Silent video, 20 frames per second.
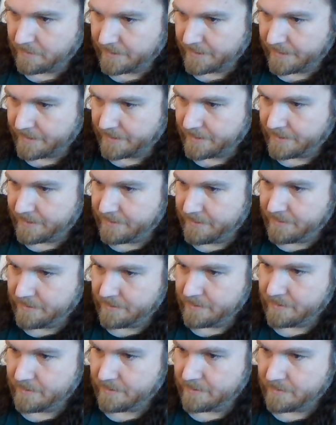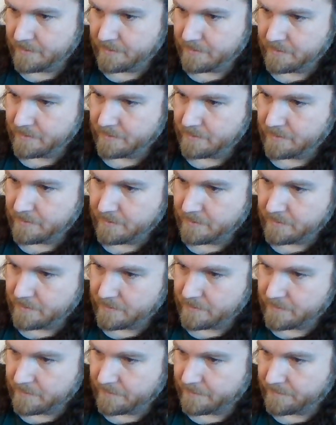Lay it in.
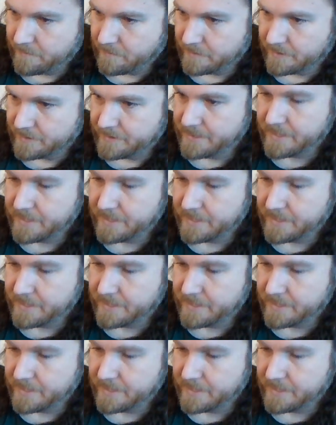Fold